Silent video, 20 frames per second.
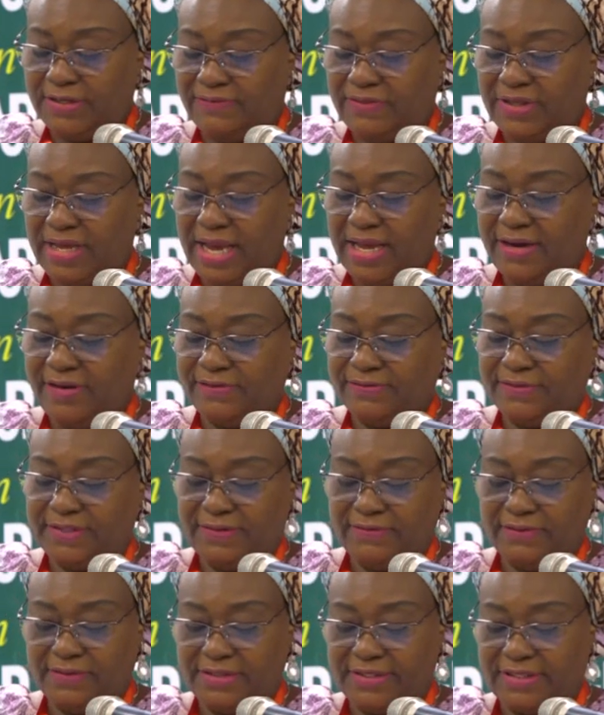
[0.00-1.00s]
of the Head of
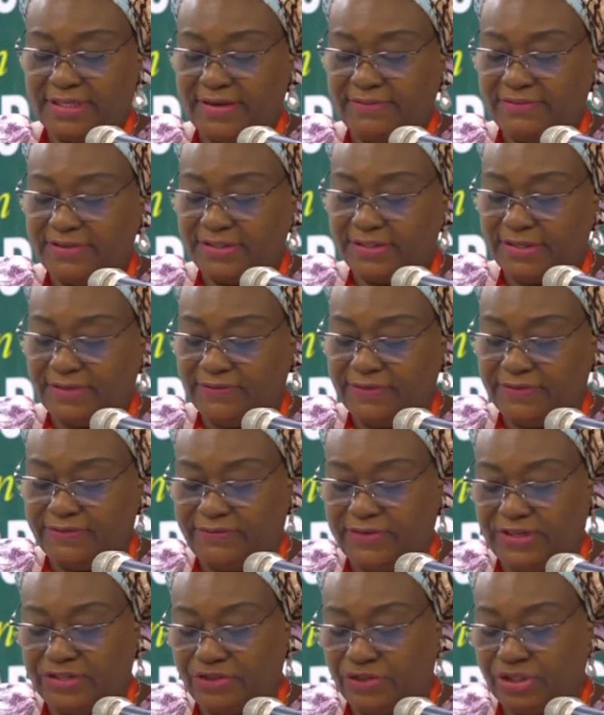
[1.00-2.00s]
Civil Service of the
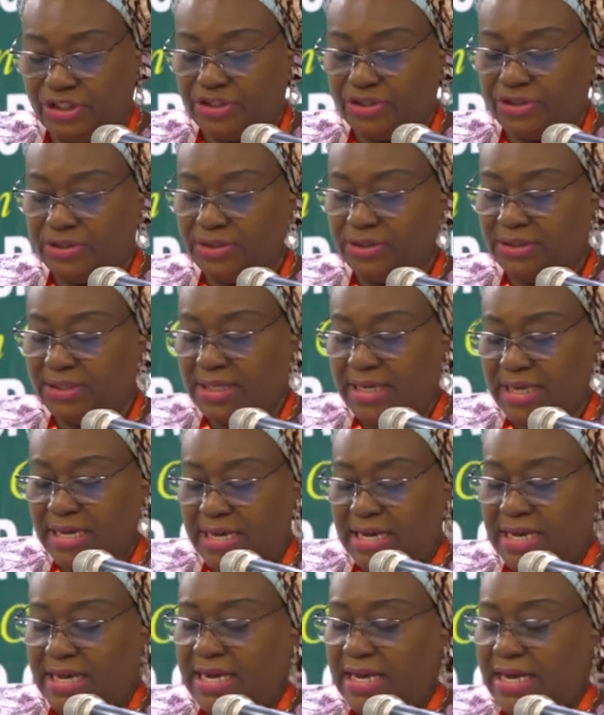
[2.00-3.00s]
Federation
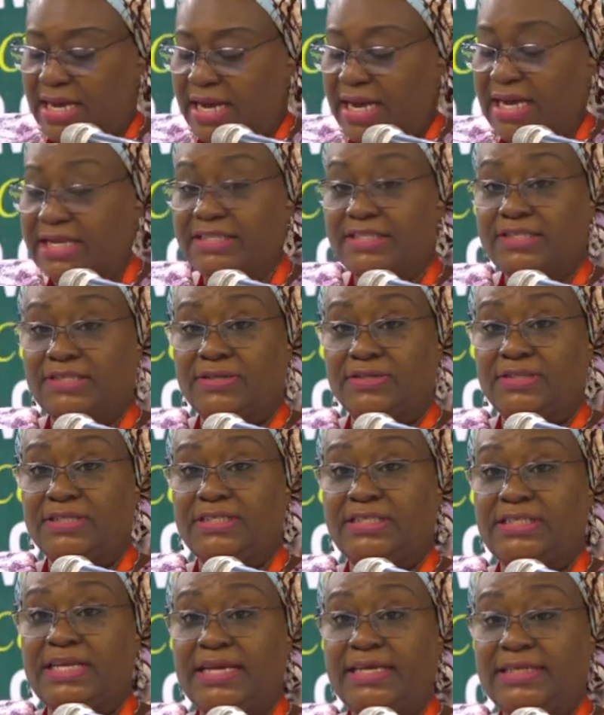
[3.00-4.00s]
has
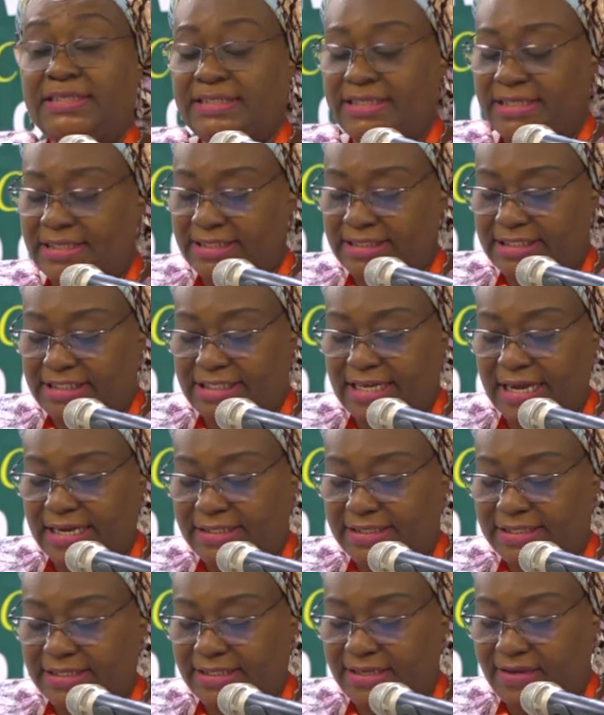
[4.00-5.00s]
sustained
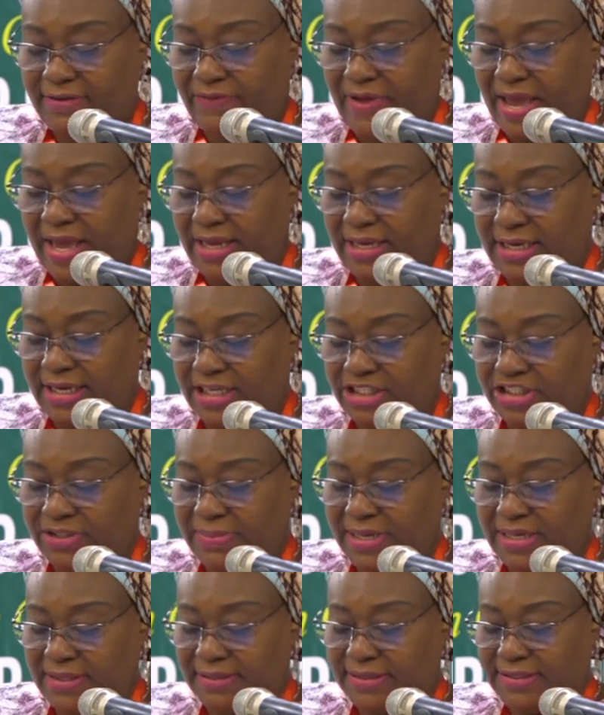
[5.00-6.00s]
intensive
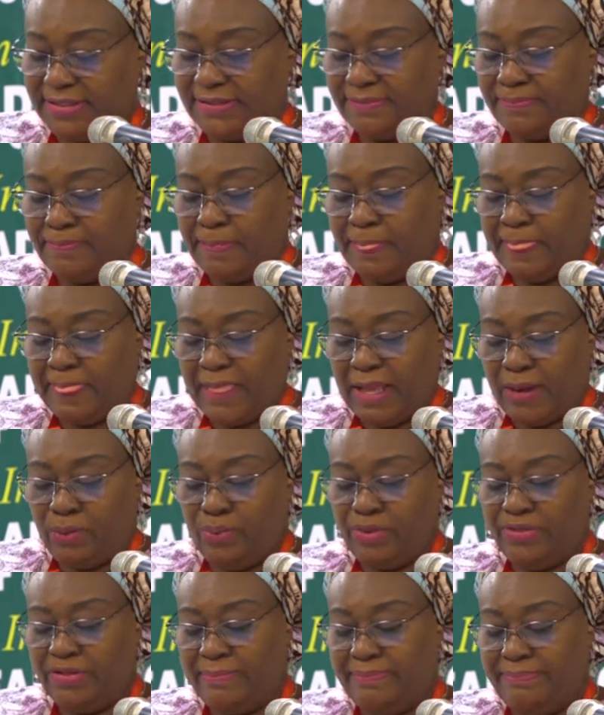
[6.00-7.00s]
engagements
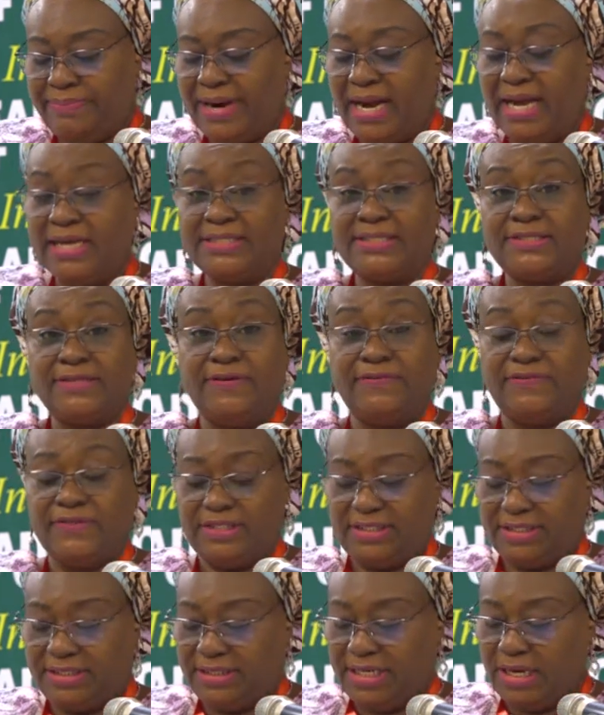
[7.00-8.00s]
with the brass of
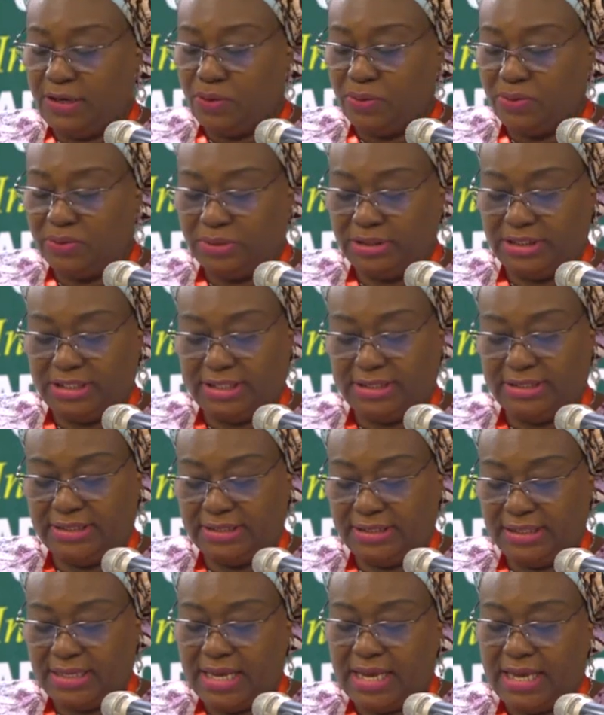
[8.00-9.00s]
its
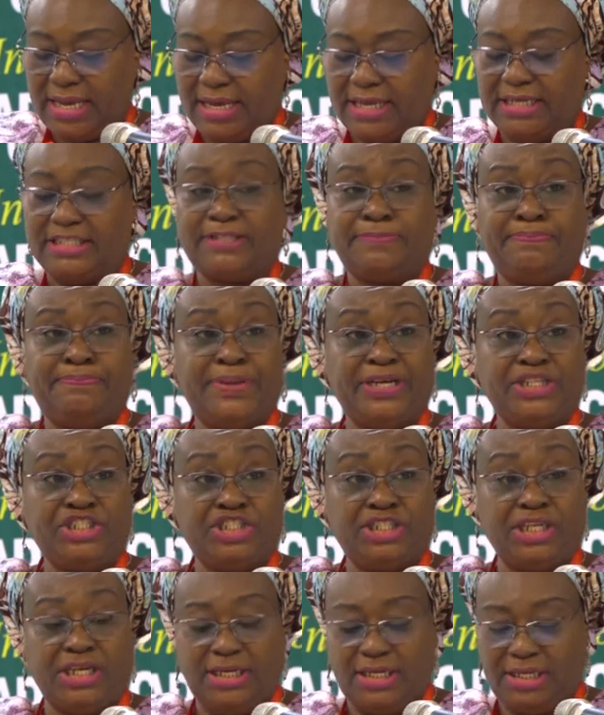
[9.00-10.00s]
stakeholders,
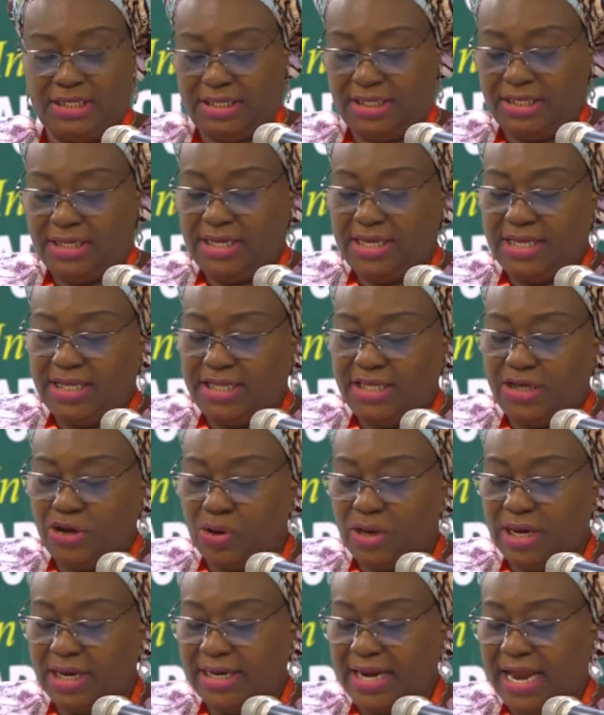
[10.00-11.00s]
especially the
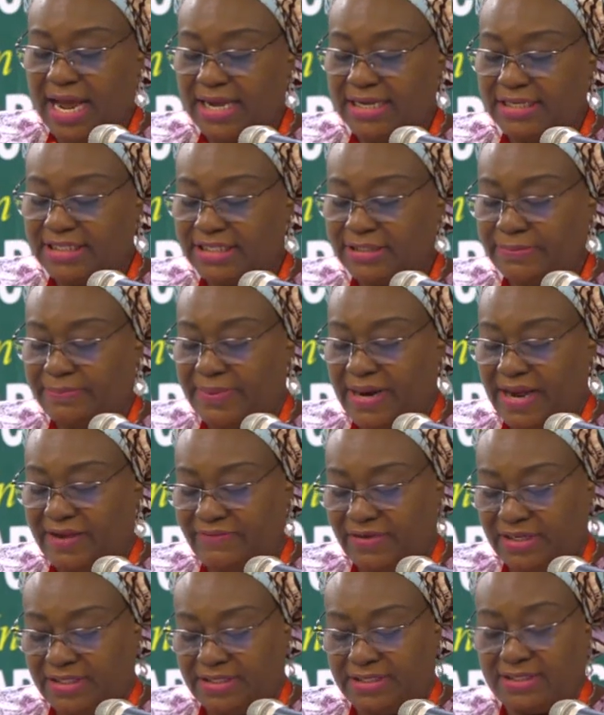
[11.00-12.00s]
organized
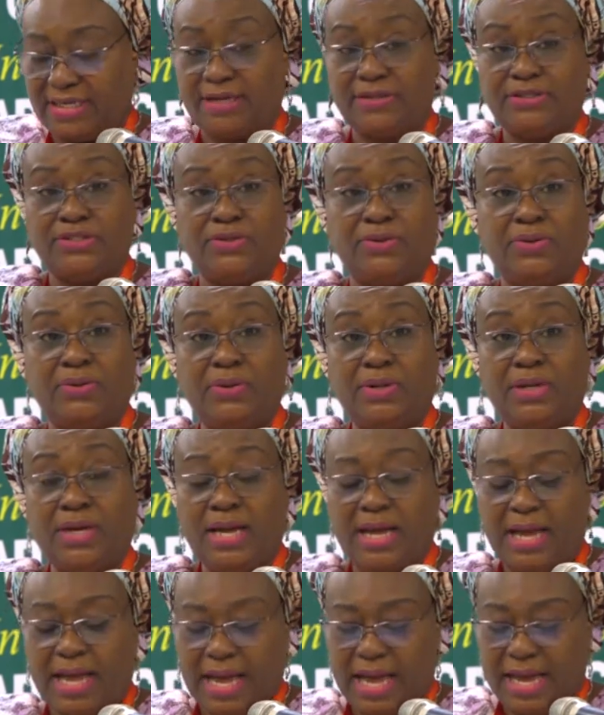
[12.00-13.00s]
private sector
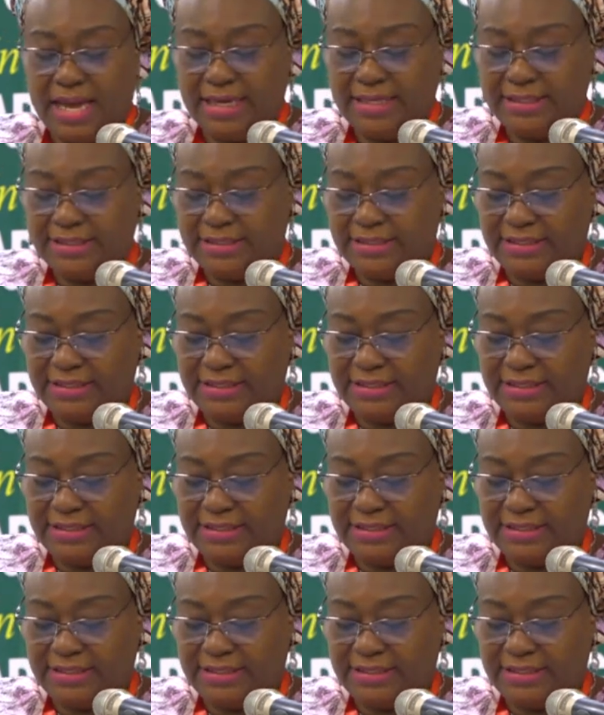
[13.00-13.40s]
and